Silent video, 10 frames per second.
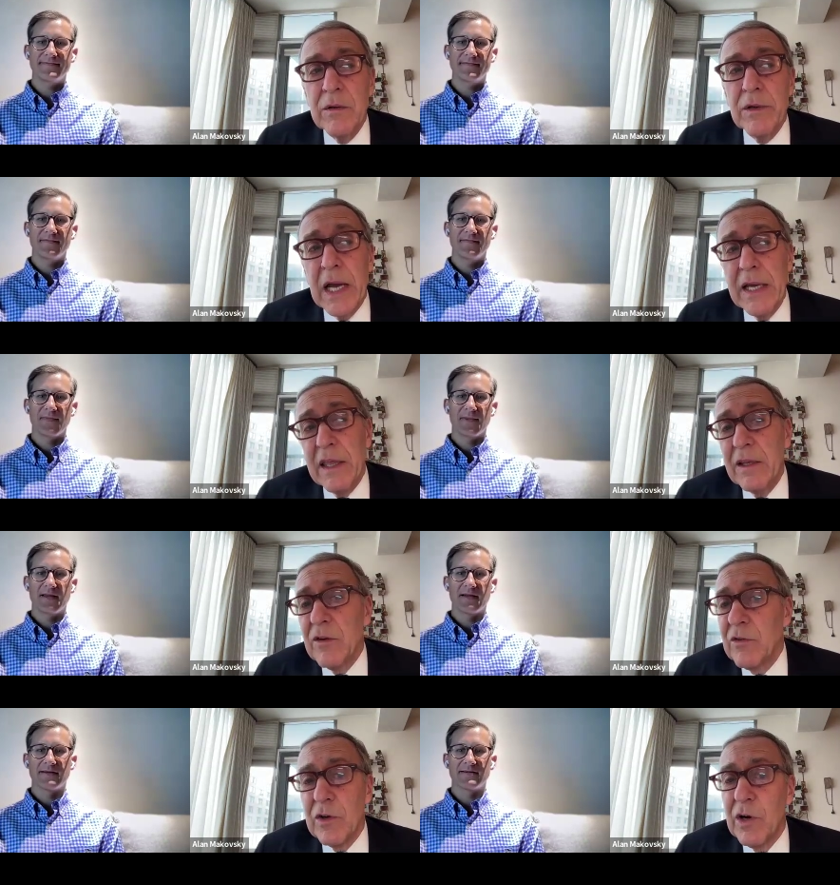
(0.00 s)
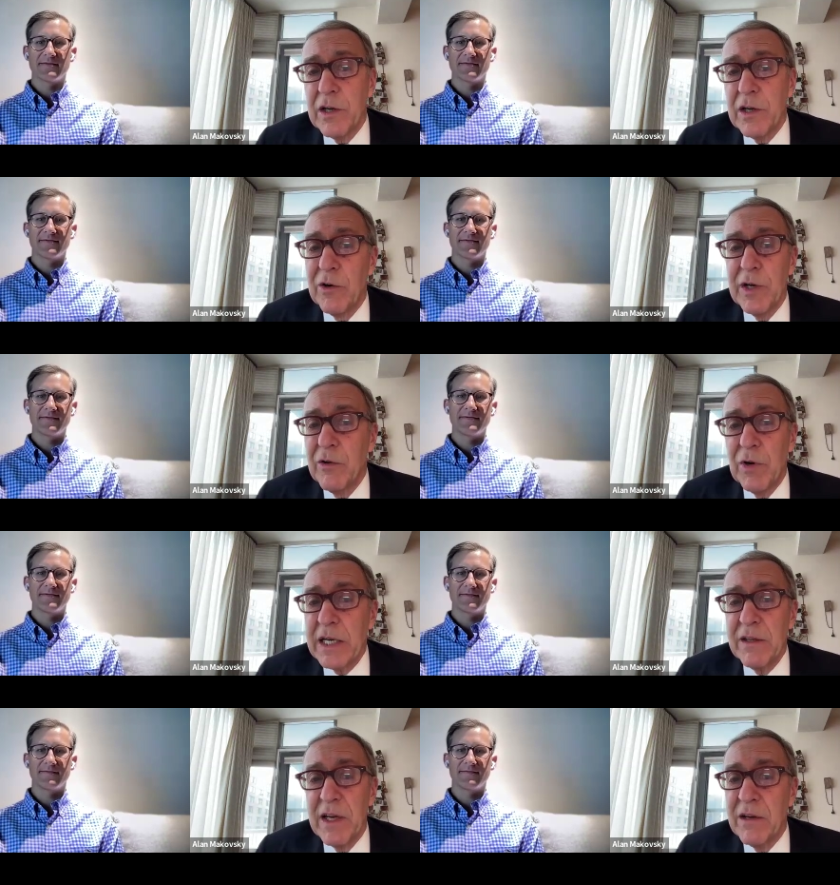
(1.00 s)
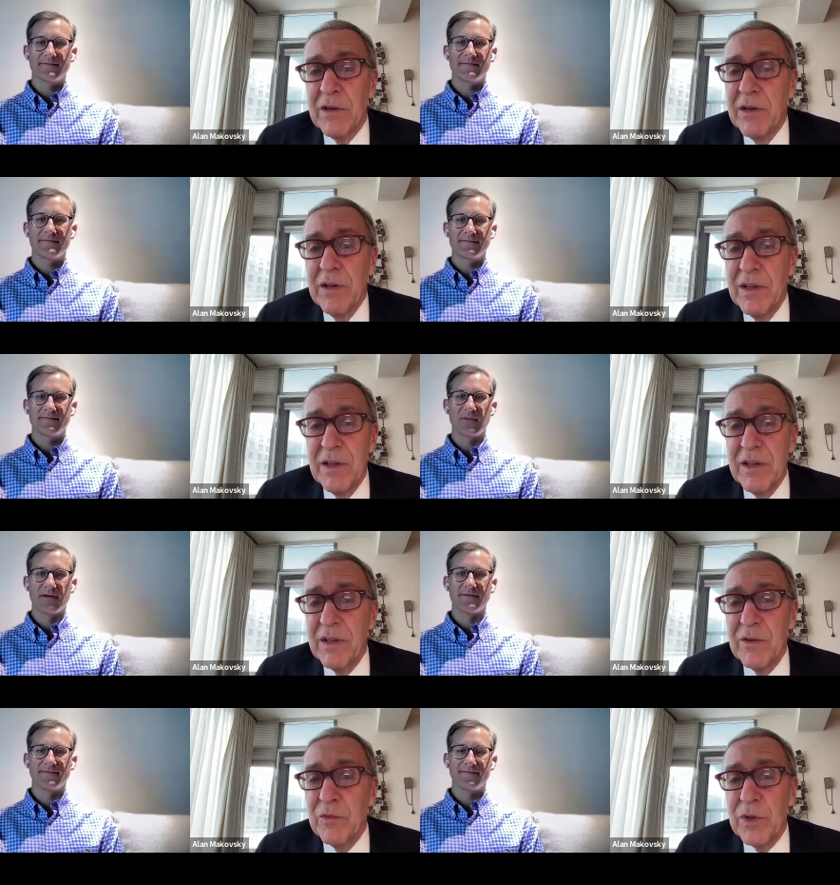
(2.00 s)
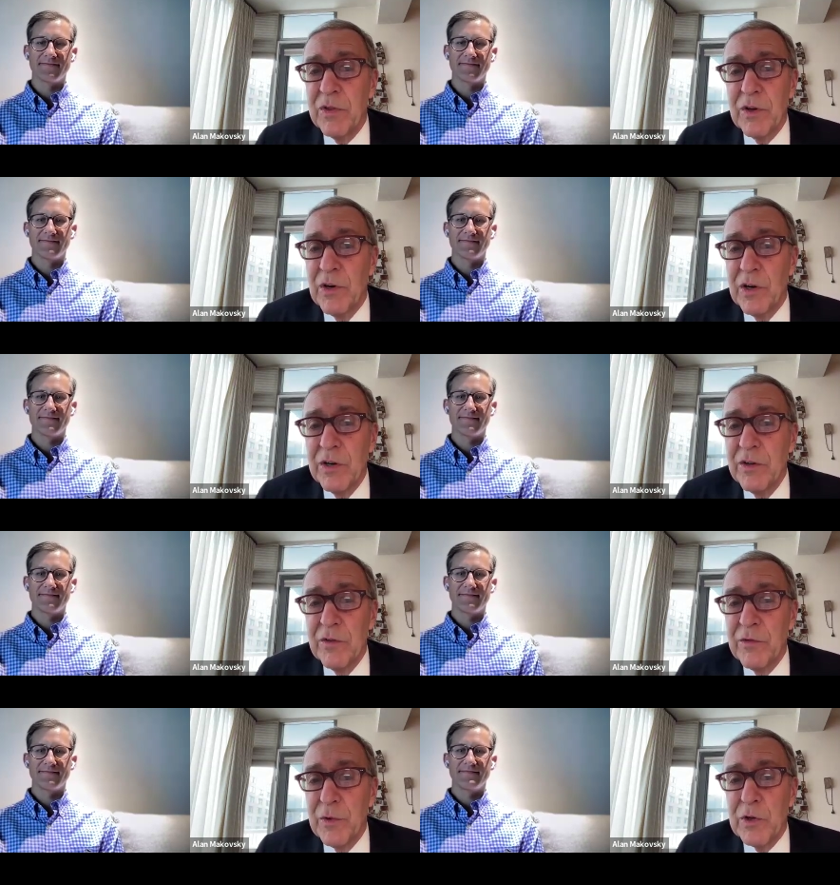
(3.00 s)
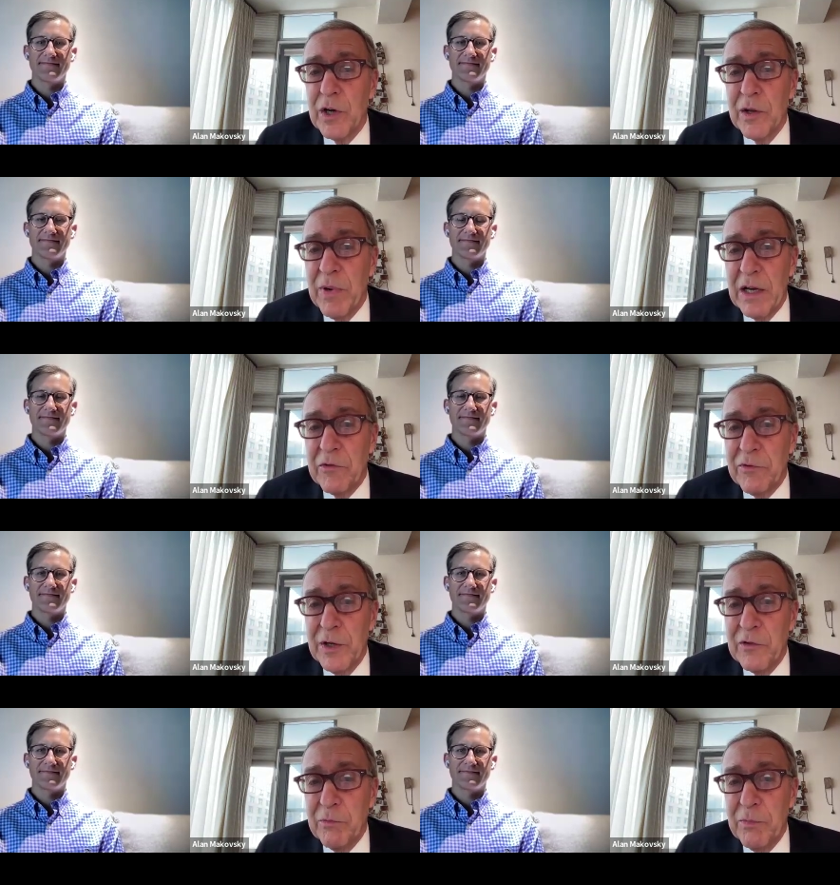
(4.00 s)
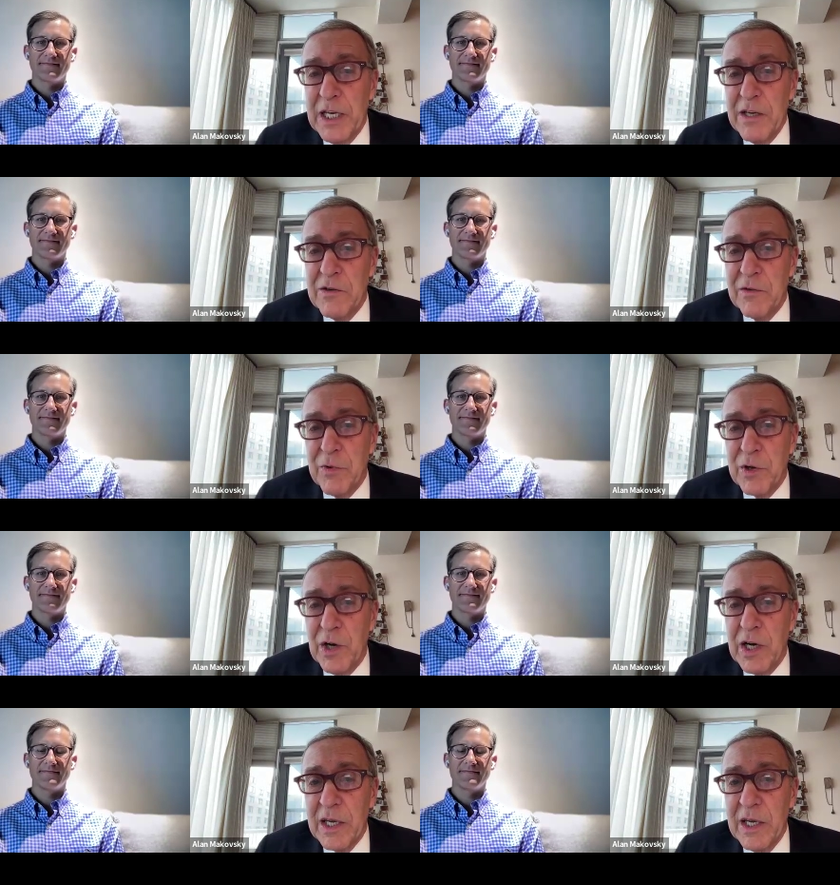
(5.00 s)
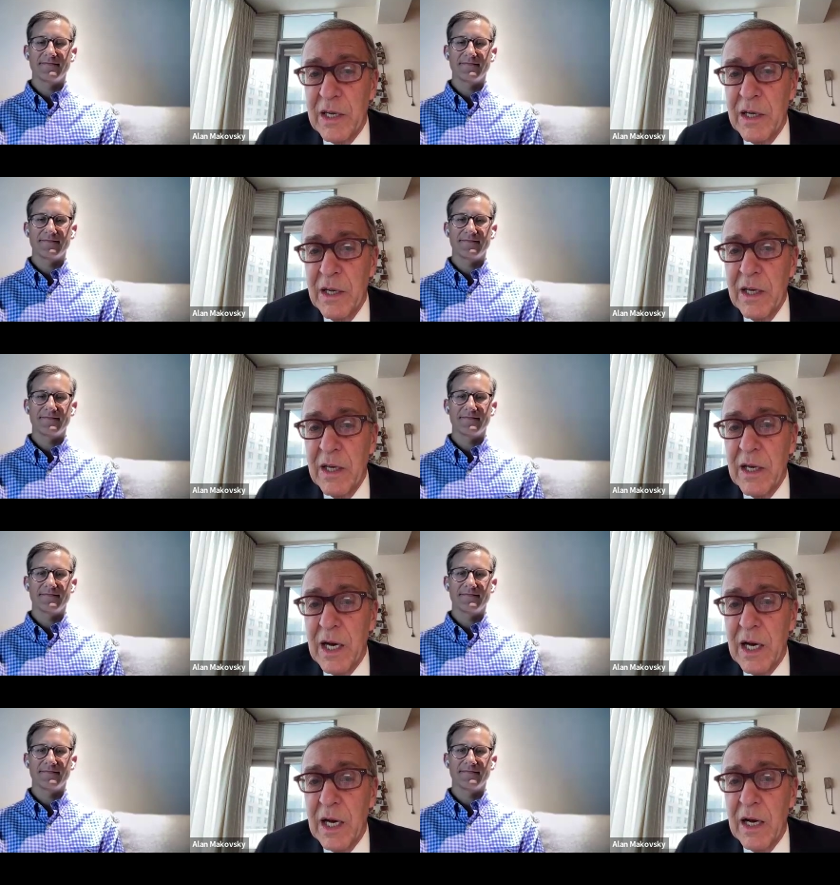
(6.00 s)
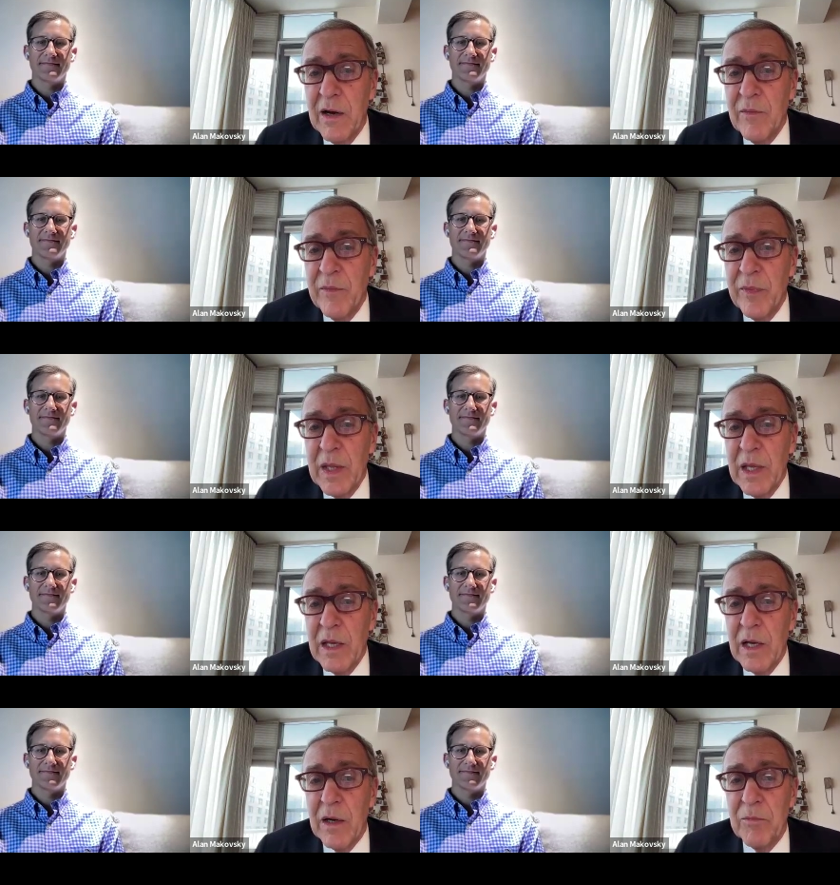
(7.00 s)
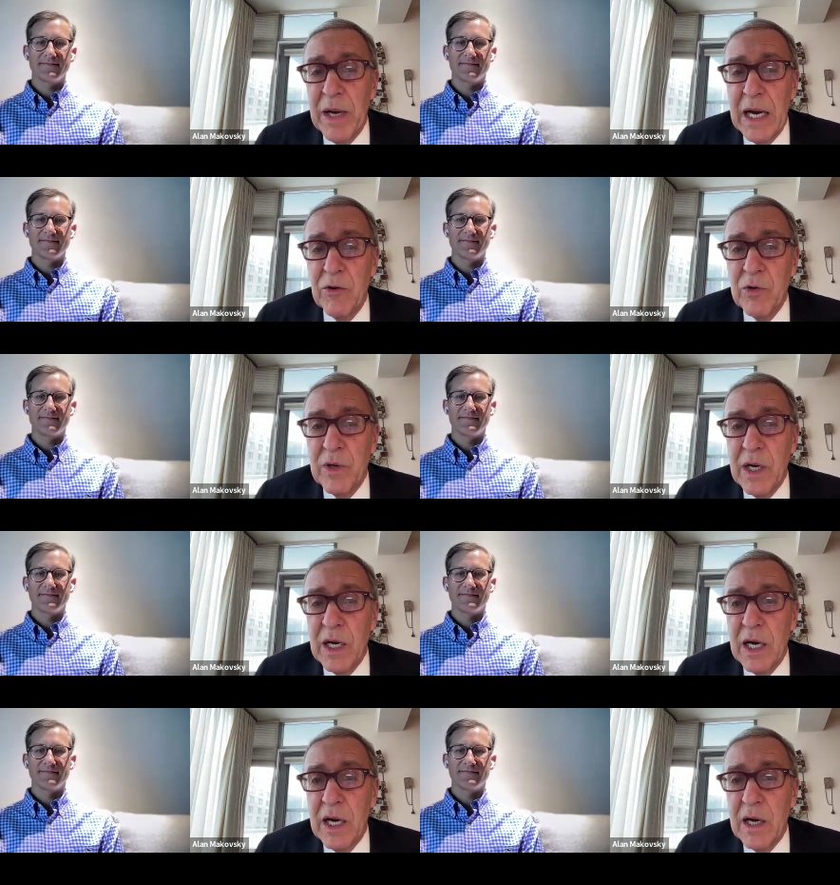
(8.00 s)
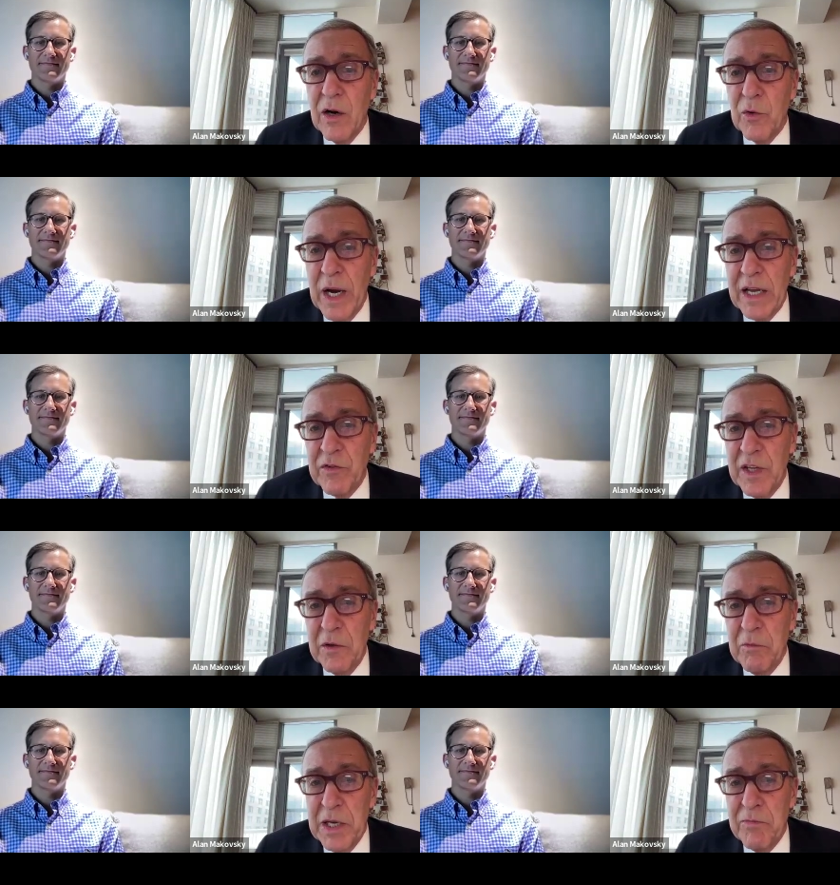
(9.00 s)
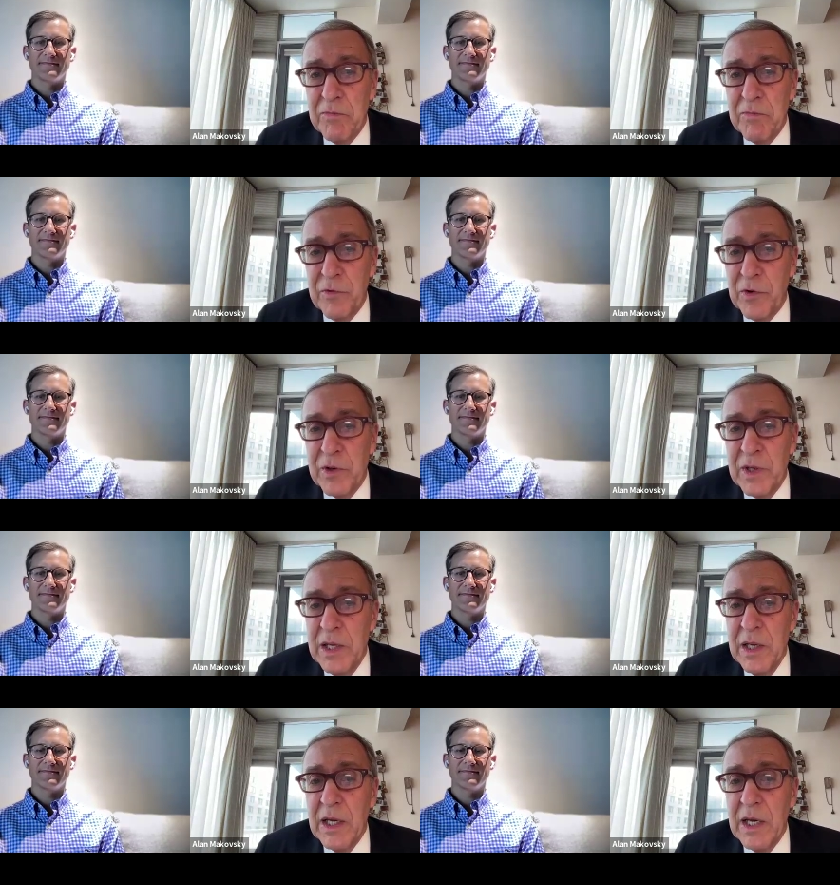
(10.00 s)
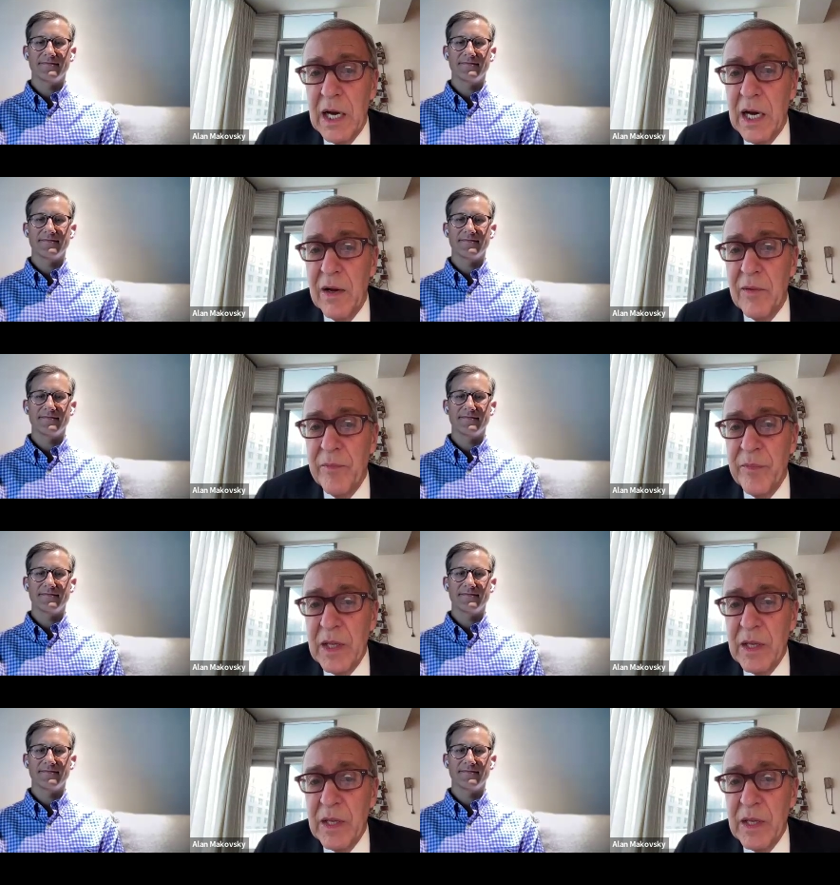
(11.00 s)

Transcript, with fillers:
Speaker 1: look, I think there's an ongoing crackdown with the Kurds. If we're talking about free speech, if we're talking um, about uh, arresting people for um,